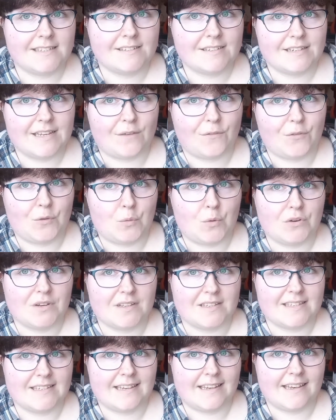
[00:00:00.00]
if you want to
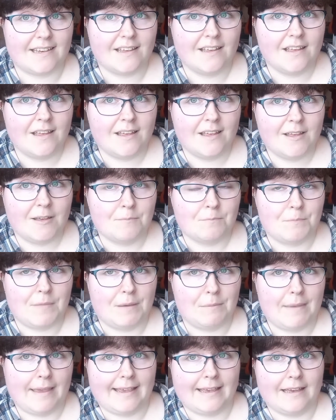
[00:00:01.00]
see me
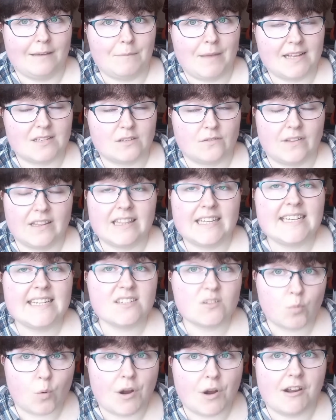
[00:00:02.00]
make a mess of at least
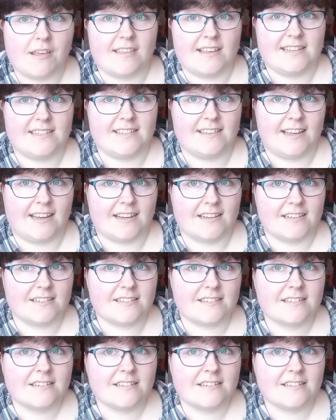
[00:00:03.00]
one of these things.